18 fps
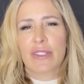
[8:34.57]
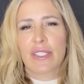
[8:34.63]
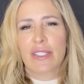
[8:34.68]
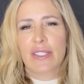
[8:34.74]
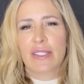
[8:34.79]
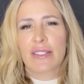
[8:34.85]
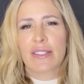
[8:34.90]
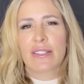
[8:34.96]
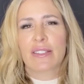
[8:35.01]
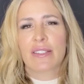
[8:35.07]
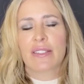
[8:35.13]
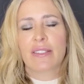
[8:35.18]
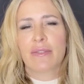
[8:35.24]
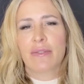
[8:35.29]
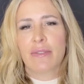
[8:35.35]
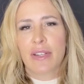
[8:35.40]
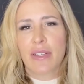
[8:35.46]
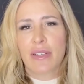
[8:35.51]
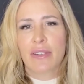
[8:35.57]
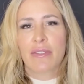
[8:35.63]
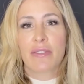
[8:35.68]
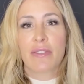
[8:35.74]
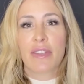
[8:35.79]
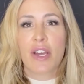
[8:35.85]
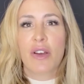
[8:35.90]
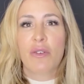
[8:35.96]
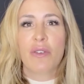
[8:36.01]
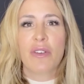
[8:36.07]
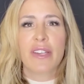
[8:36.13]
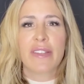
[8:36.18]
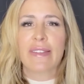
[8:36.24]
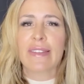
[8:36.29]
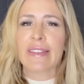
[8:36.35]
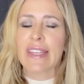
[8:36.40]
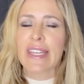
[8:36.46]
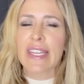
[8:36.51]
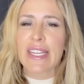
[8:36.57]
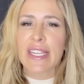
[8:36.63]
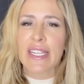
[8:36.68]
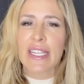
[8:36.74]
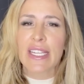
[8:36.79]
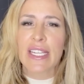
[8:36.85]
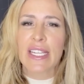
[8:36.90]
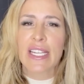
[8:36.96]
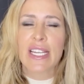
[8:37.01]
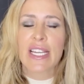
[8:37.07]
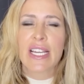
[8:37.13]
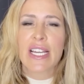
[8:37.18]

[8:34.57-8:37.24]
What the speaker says: It's the only thing